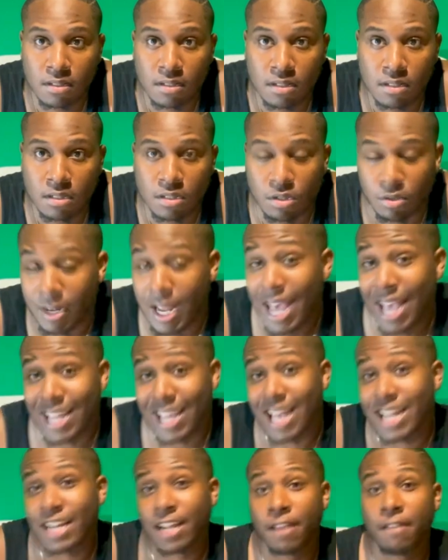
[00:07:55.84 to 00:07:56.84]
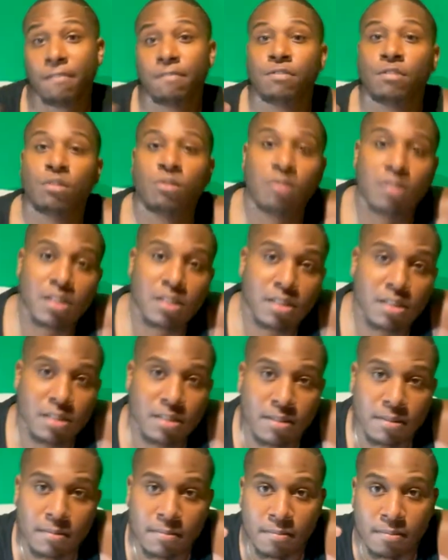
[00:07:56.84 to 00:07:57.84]
So that kind of
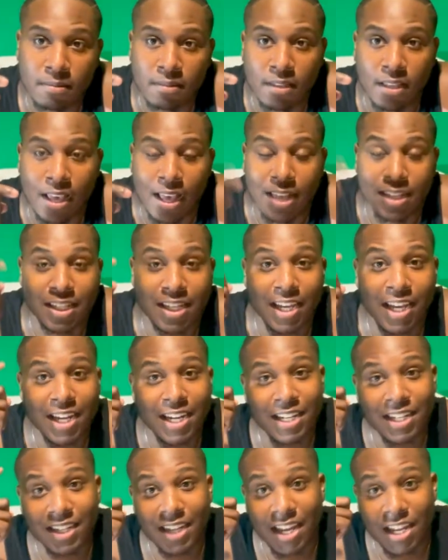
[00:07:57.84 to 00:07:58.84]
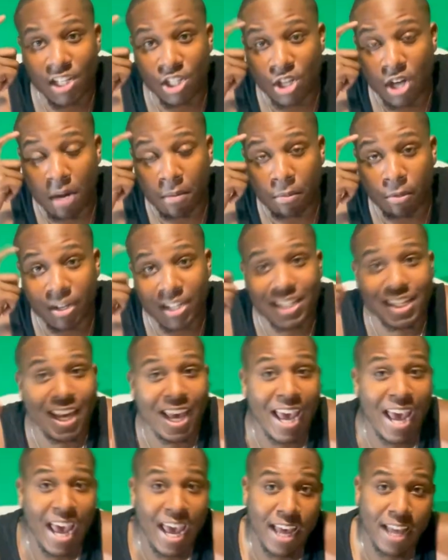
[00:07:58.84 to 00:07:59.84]
influence is getting in Ja Morant's
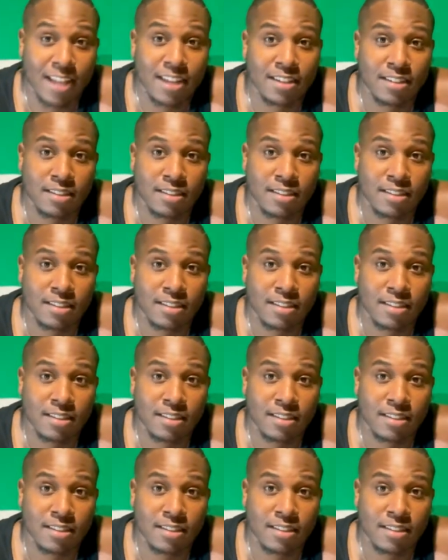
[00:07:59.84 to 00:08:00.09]
head.